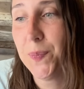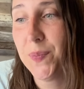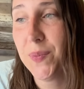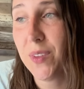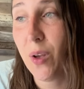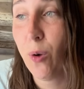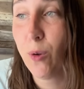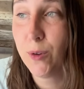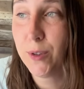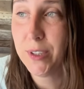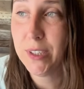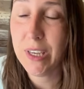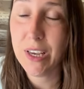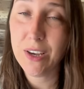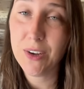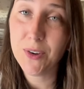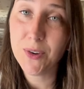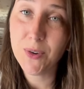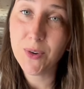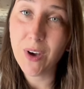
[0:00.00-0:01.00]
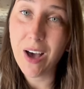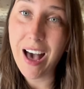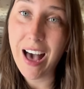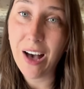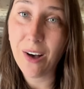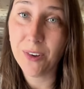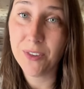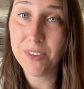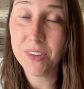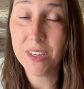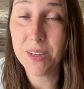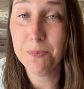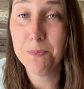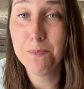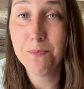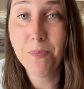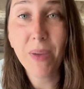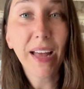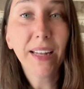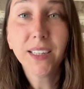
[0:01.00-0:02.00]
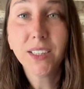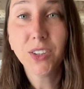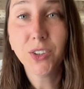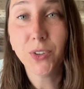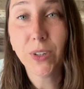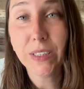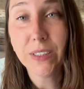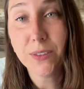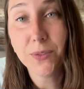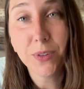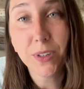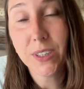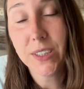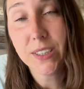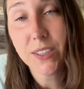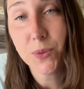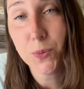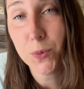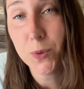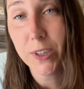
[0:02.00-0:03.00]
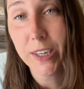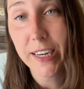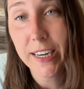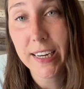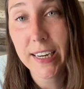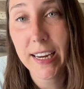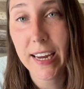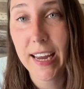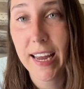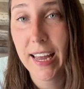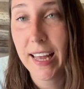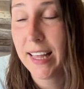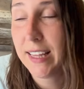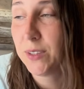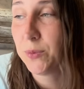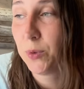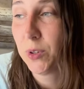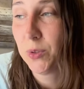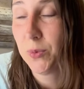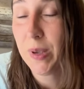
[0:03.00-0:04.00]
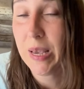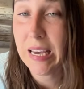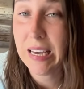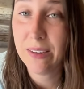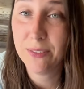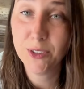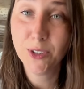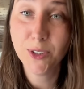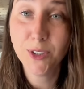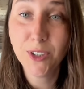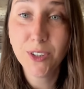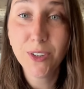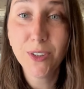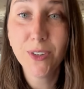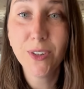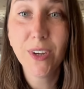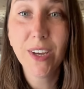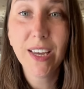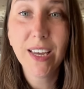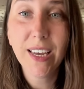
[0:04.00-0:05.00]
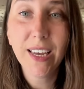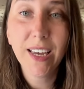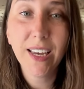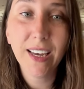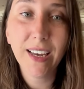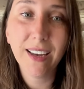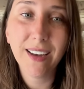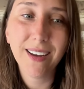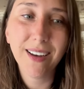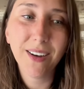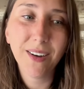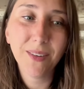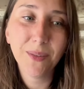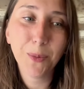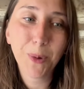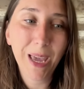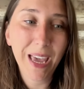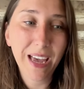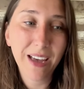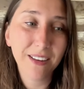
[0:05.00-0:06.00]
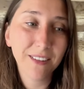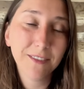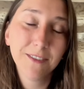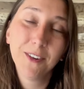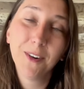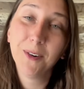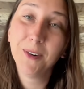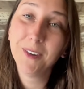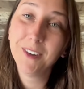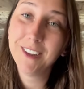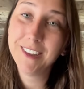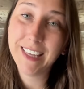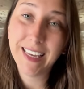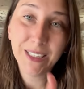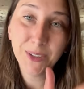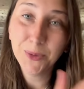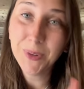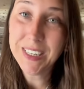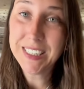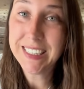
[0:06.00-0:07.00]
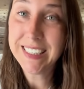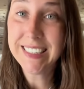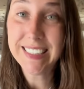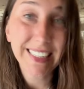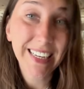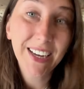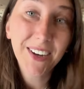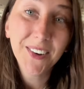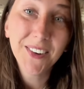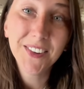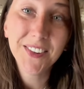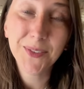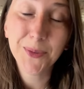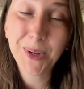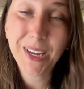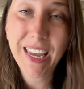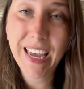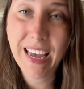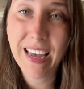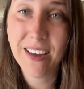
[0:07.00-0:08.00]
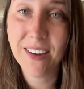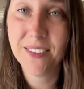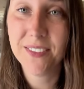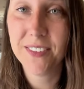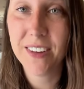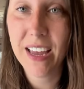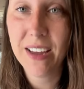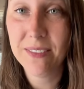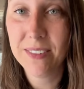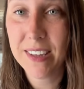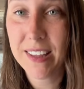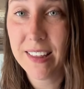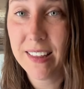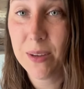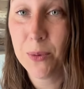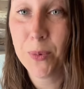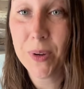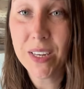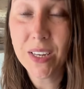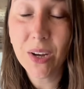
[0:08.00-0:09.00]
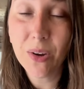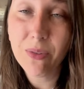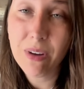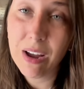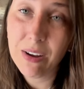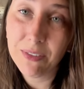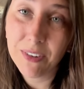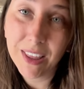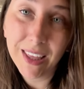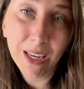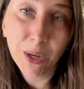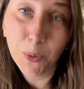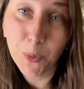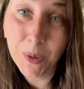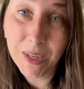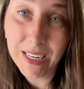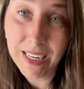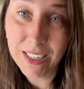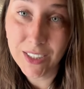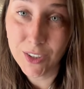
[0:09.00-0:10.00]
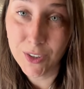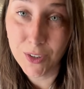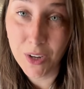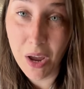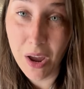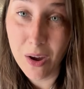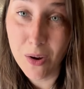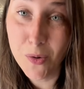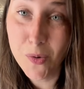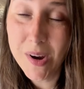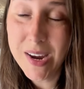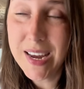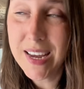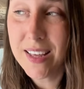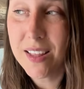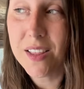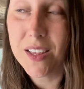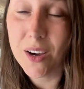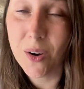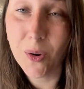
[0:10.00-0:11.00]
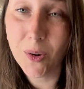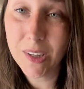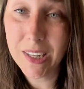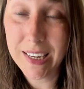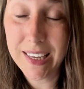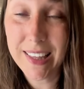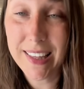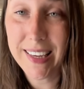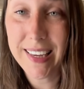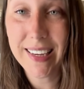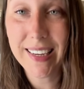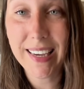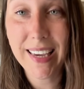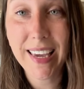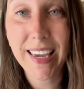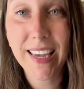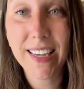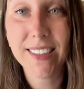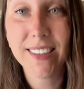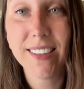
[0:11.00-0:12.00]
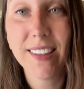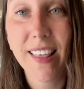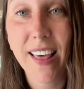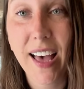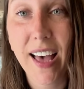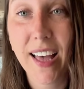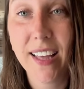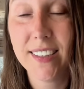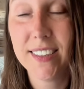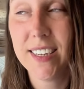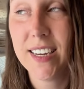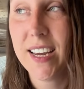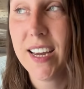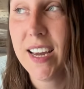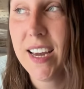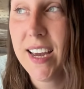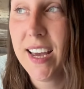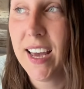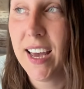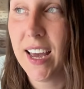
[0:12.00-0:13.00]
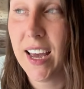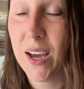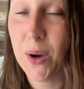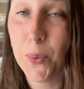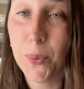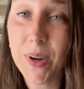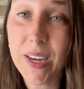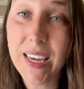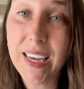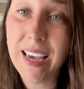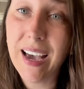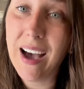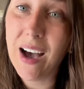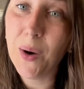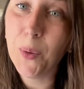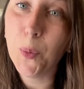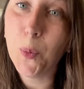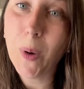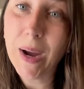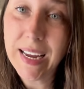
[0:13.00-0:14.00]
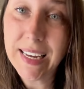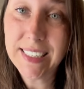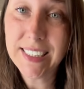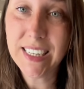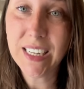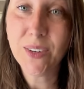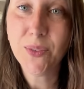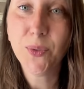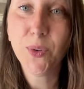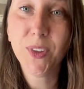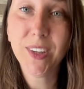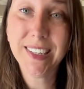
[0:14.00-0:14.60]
also how the bank transfers work and what we have to do. We have all that written down. We have everything. We know everything we need to know. The only thing is that we are waiting for the